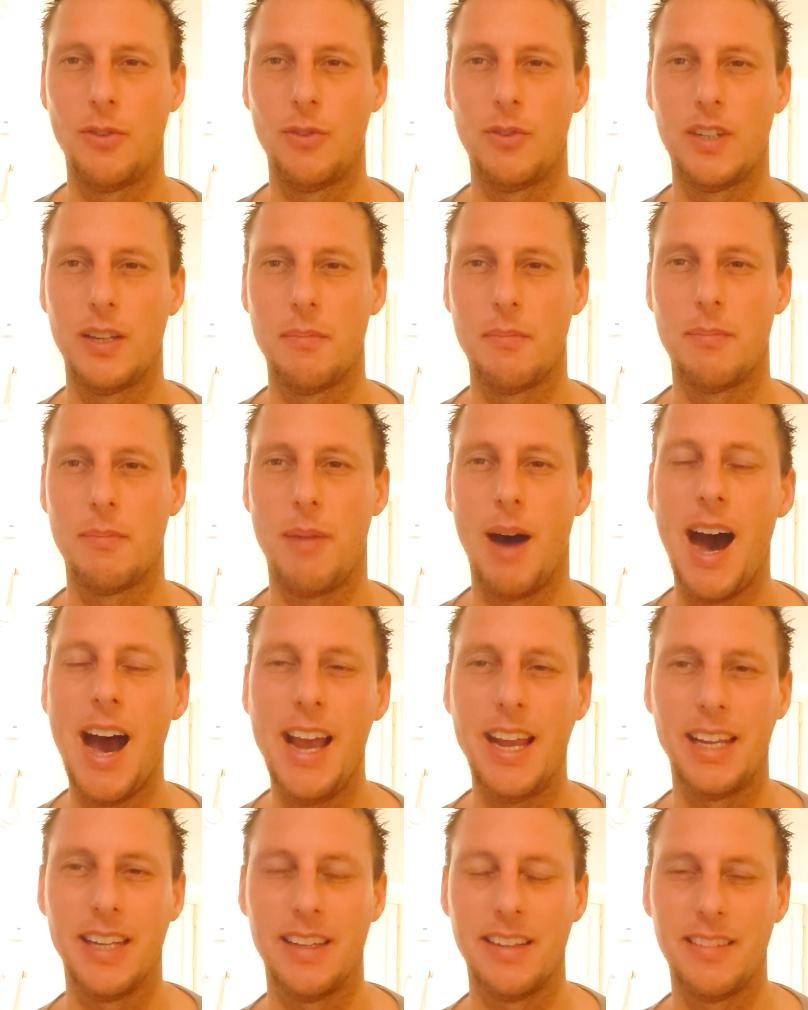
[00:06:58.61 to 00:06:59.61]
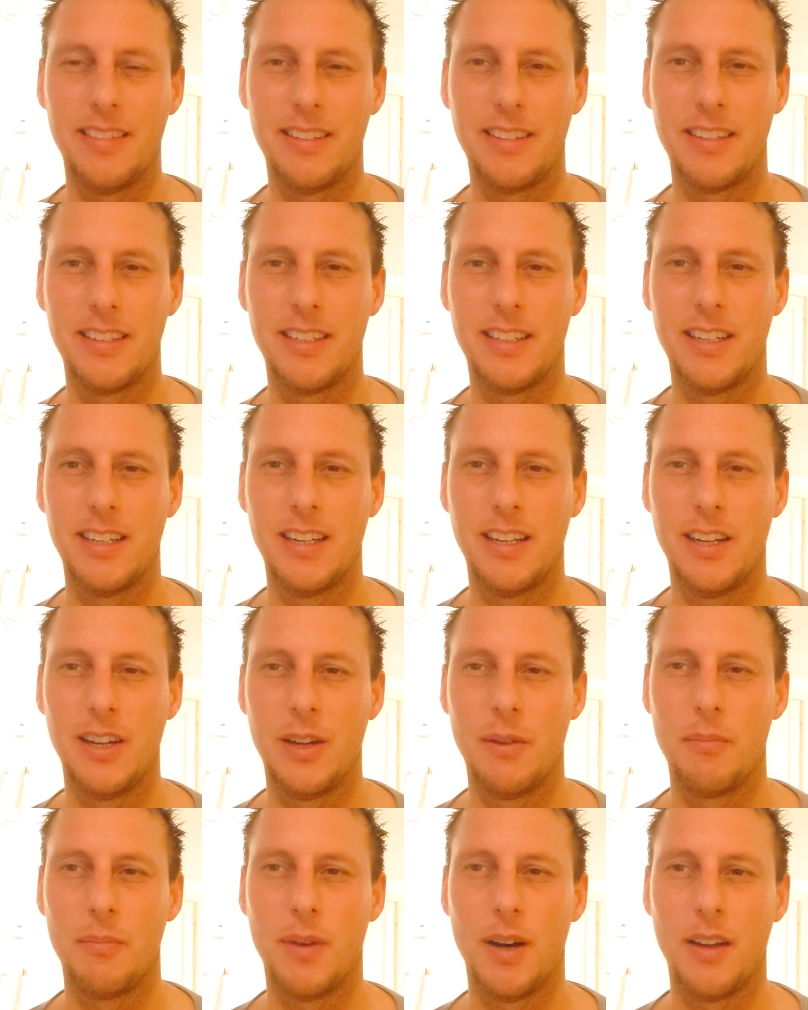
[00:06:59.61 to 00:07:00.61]
you can buy it,
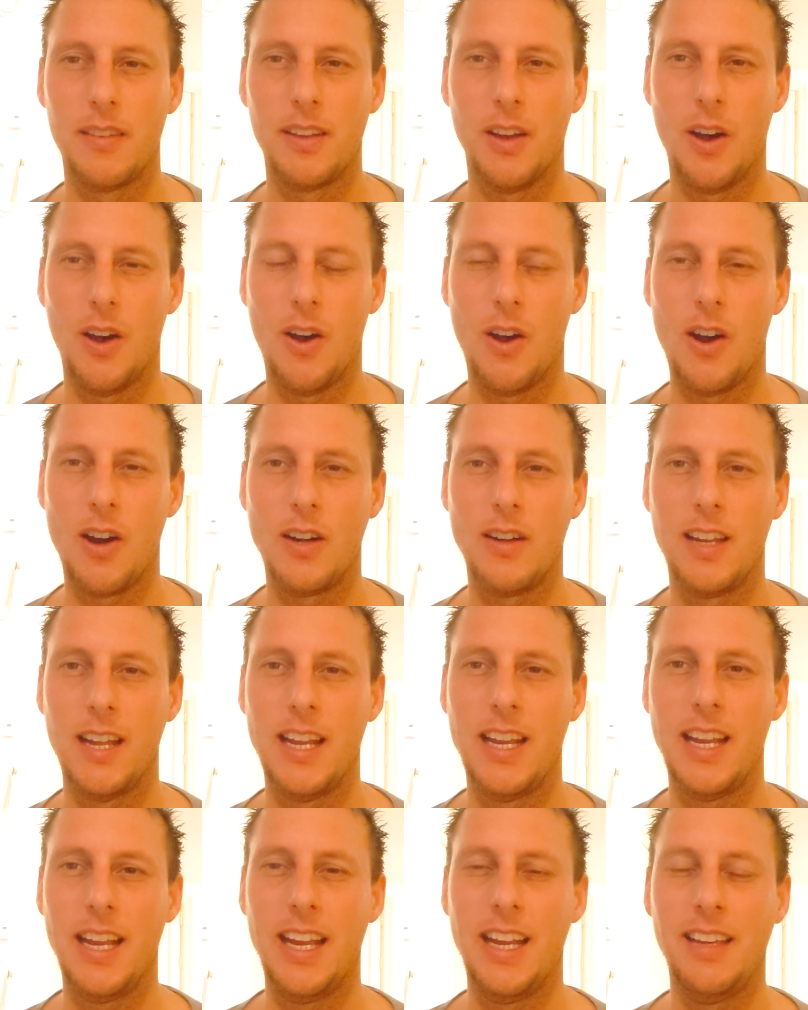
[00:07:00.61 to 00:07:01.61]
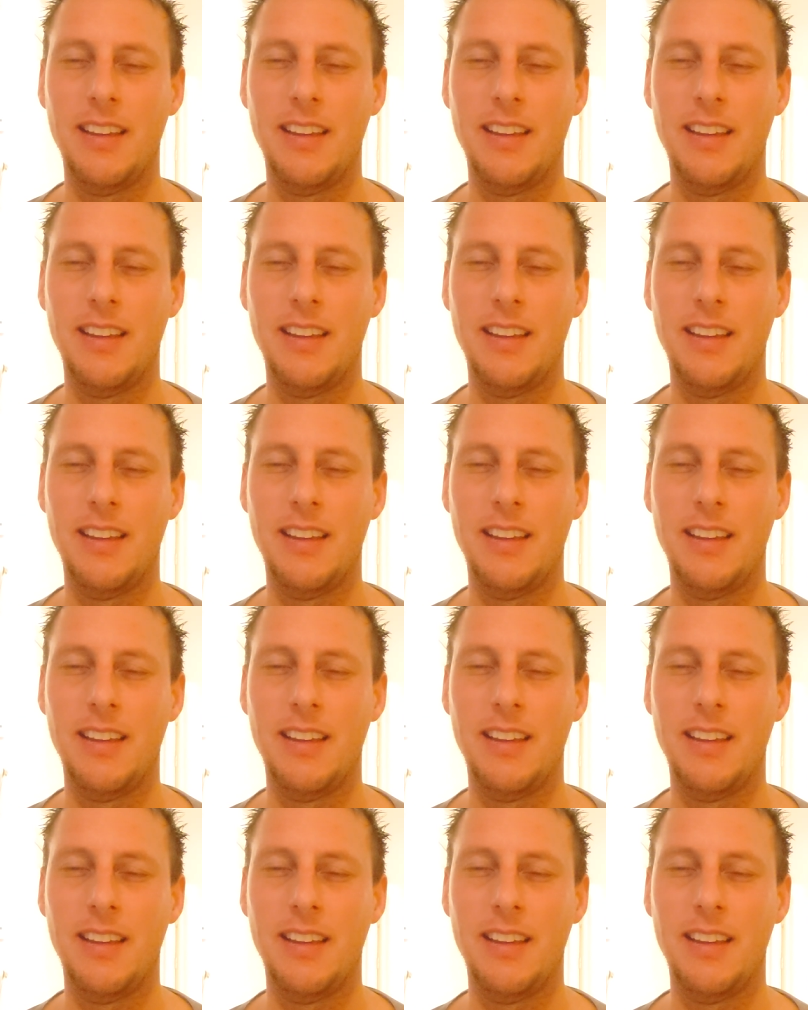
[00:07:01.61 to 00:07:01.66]
but are they